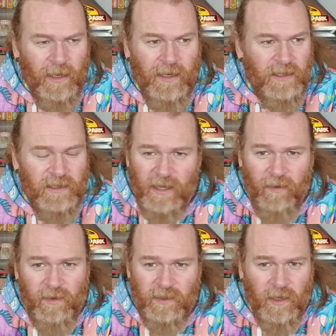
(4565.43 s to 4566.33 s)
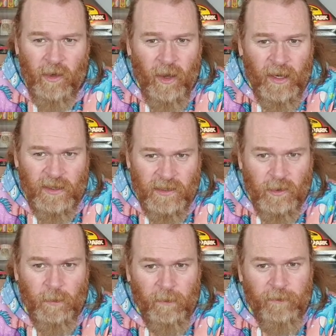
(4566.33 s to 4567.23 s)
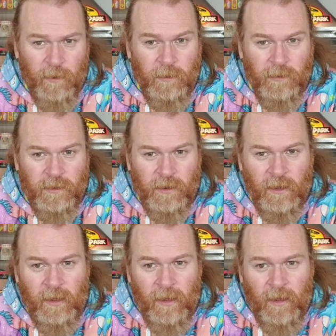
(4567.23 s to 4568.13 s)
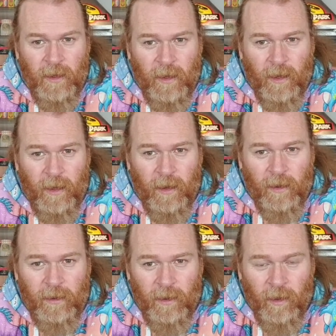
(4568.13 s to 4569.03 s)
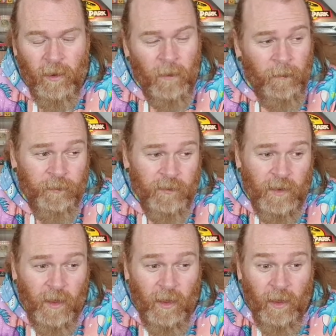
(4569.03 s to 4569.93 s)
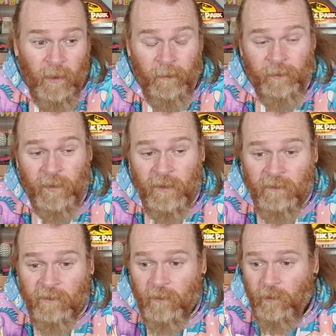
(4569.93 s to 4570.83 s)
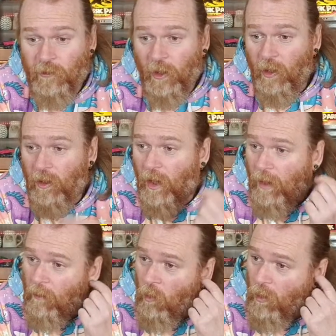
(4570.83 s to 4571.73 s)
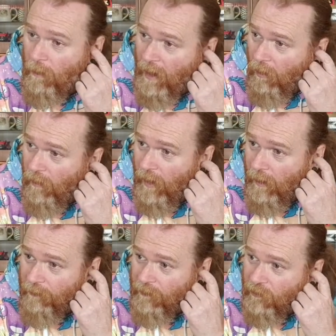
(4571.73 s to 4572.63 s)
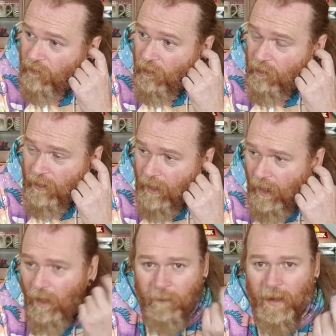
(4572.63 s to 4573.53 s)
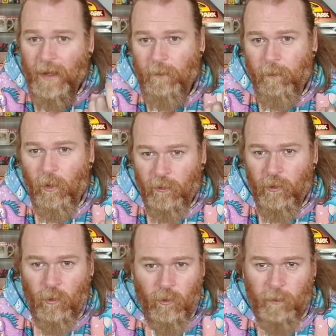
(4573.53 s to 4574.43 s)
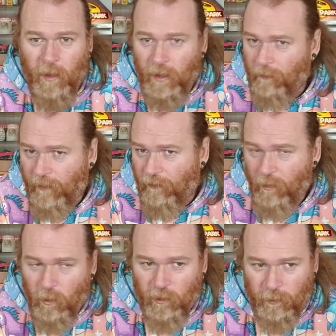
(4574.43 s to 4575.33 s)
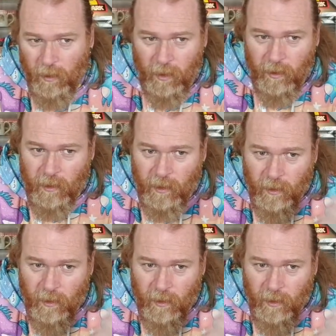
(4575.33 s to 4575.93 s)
at least 7 to 9 superfoods. You know, so I'm all about that. So yeah, I may eat pot noodles, but if you watch my